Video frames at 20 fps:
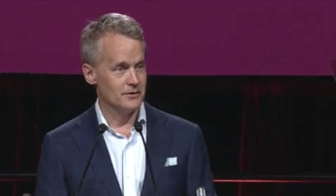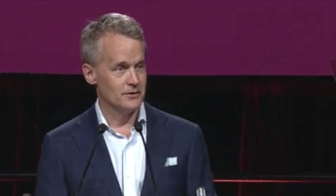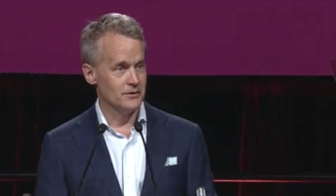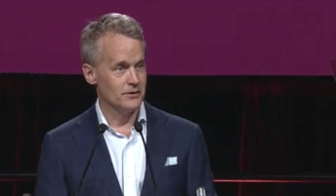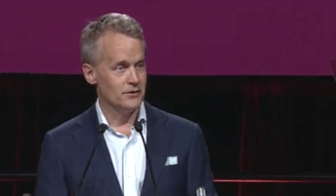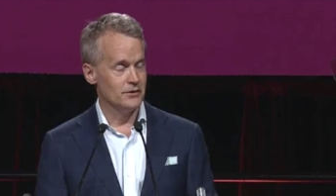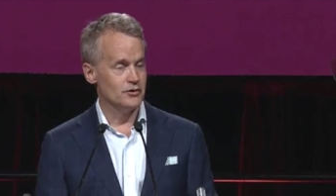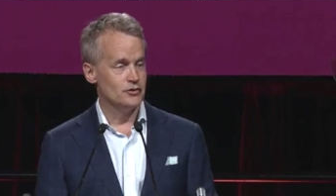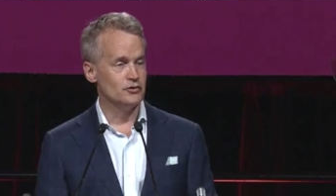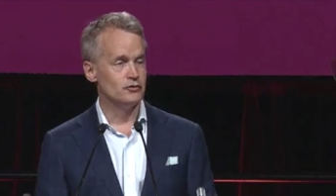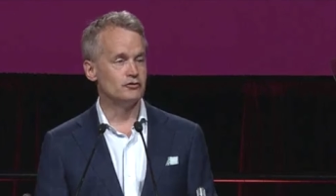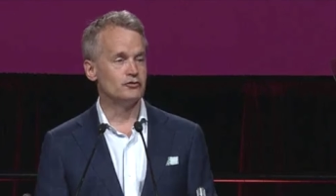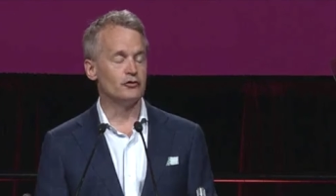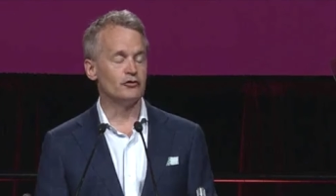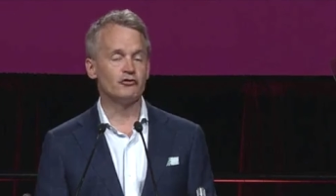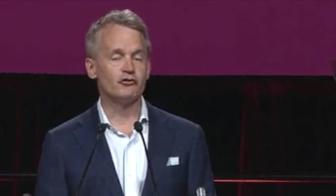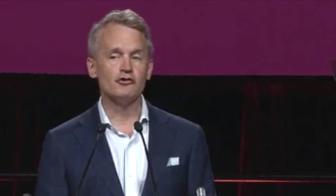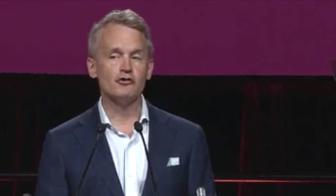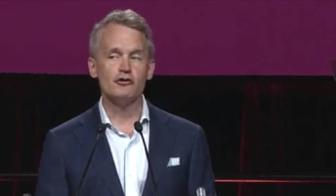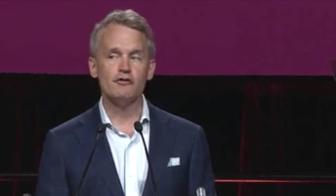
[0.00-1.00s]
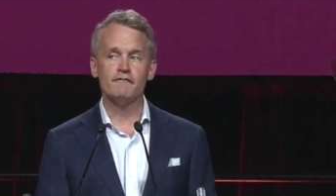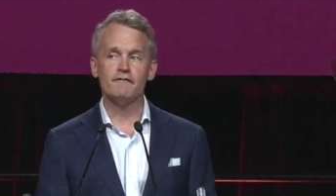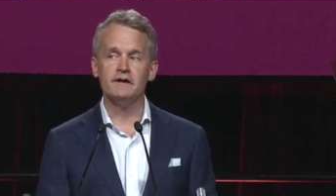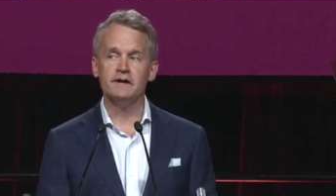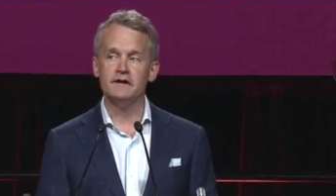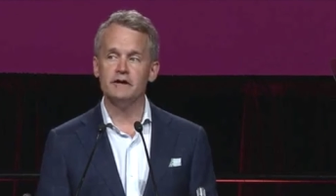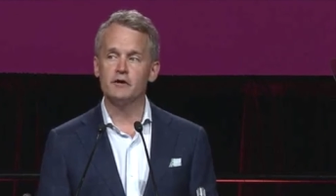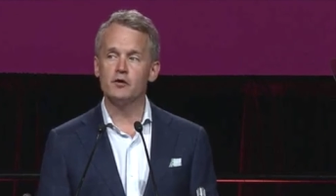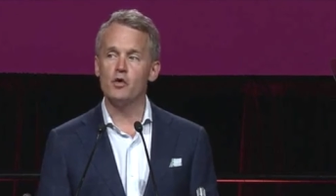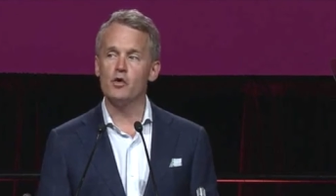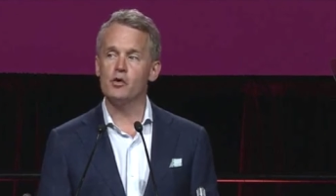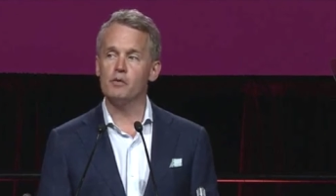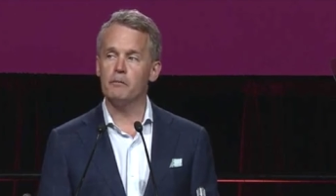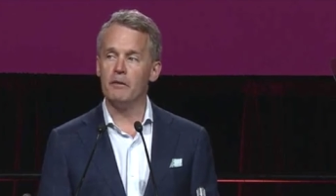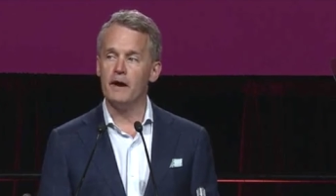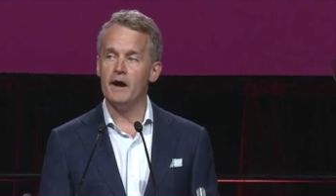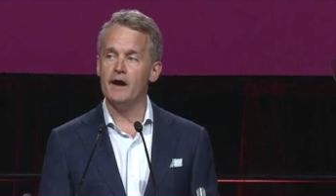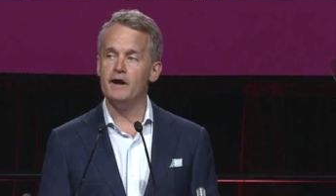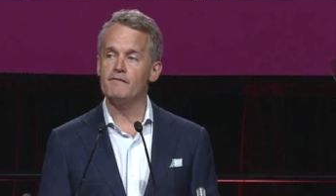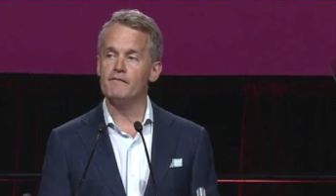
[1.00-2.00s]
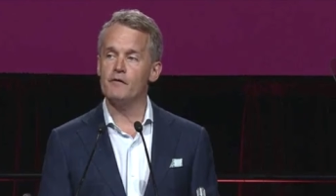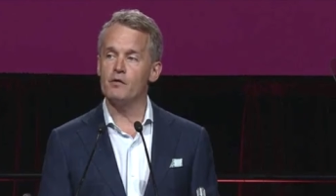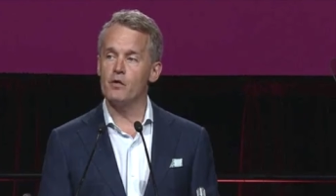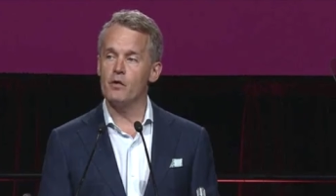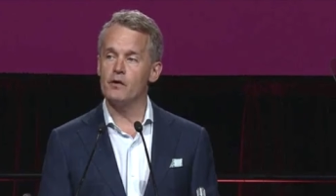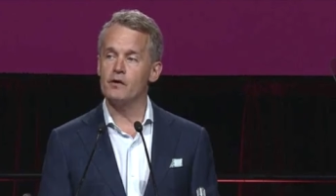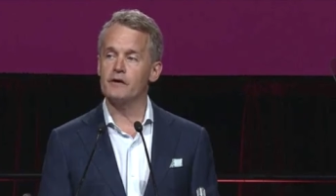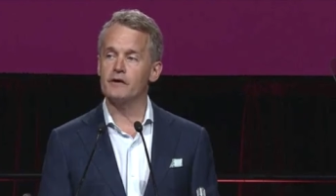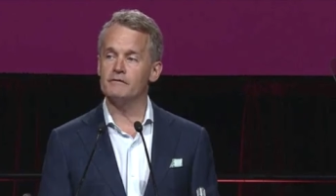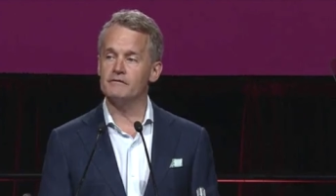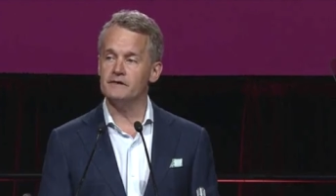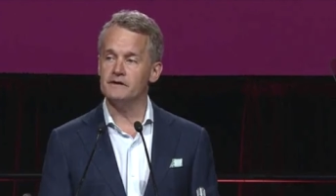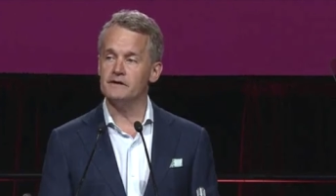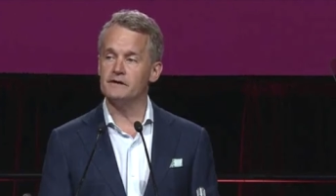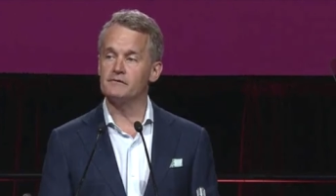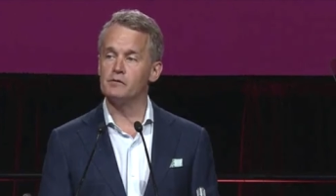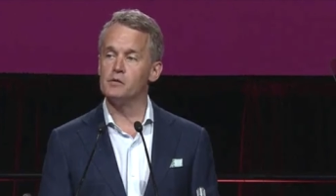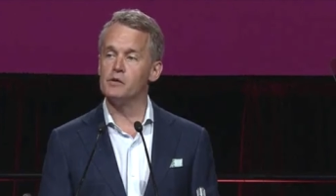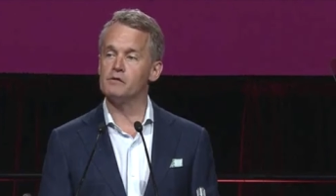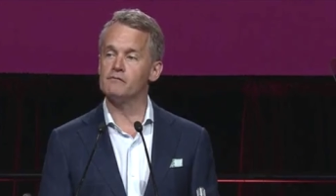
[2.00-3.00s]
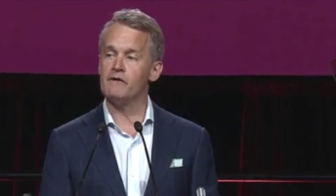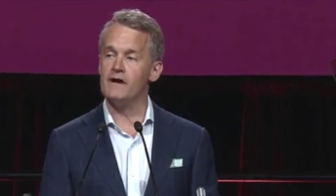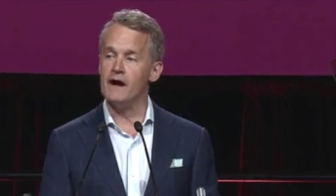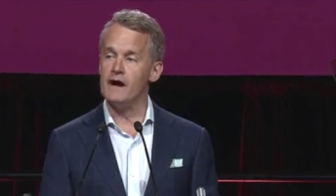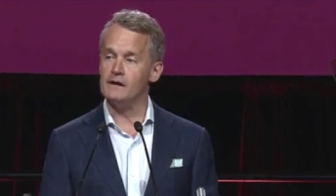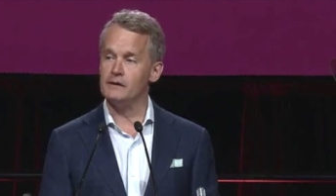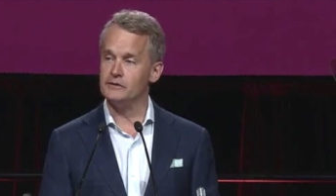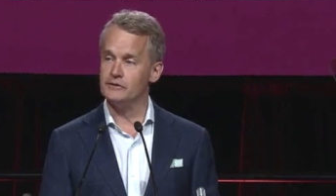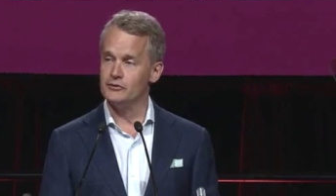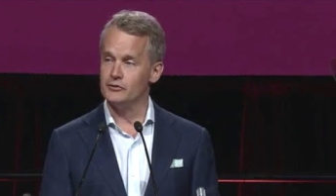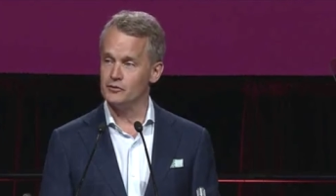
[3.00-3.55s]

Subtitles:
You deserve equal pay for work of equal value.